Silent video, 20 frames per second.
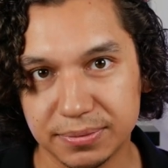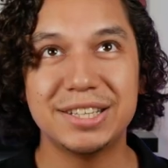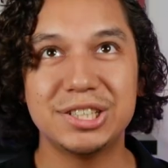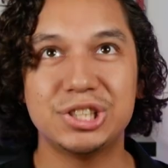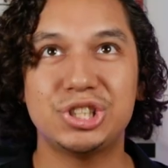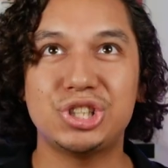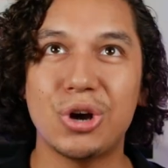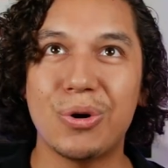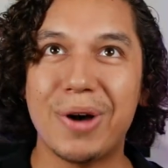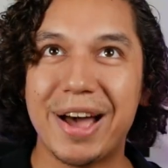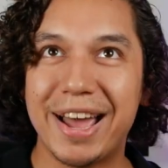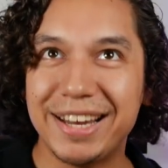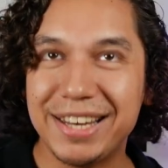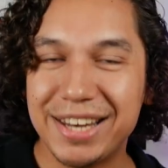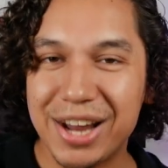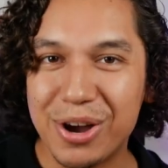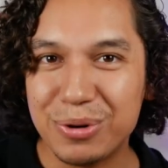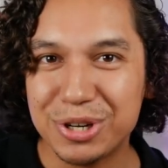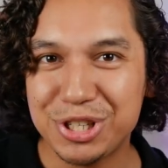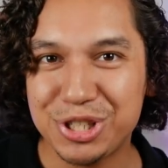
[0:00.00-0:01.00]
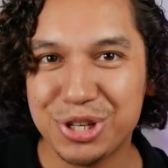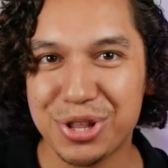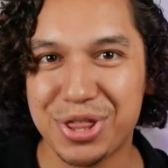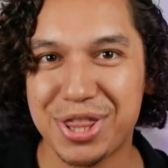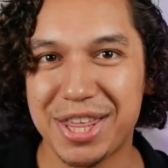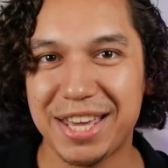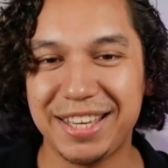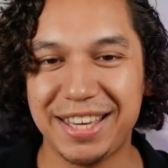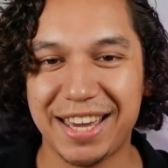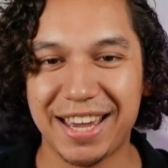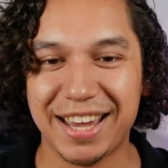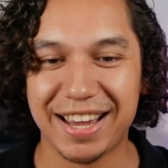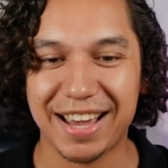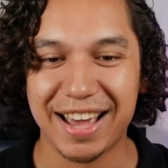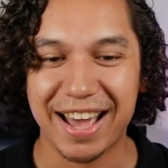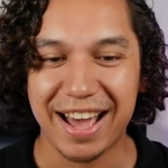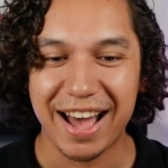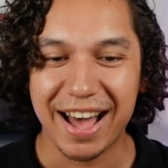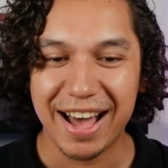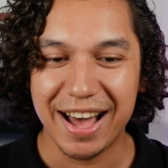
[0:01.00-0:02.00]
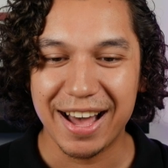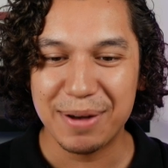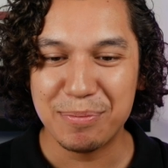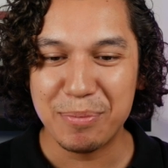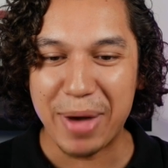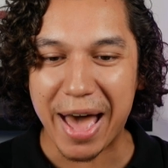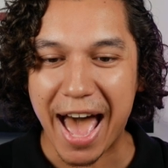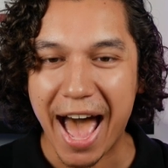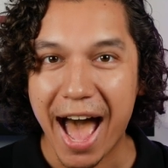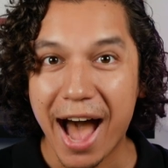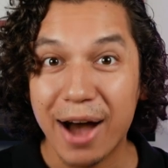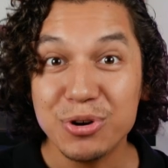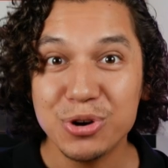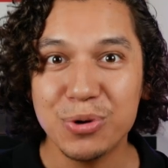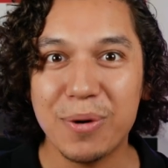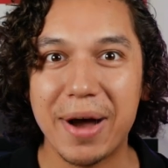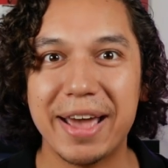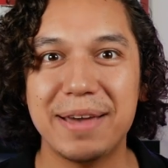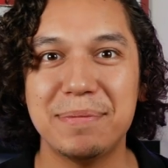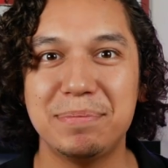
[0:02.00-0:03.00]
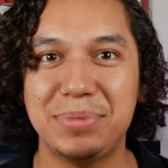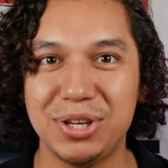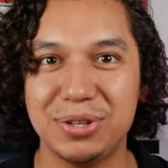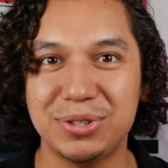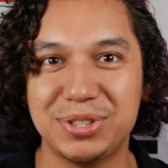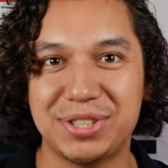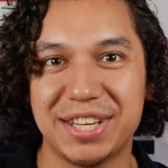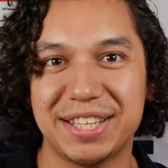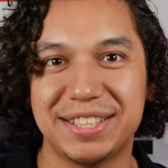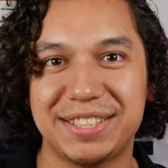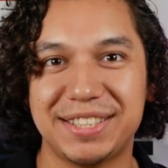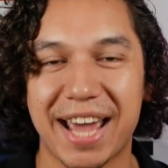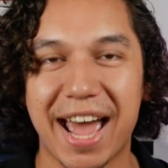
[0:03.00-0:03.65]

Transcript: So I know what you're thinking. How do I abuse this?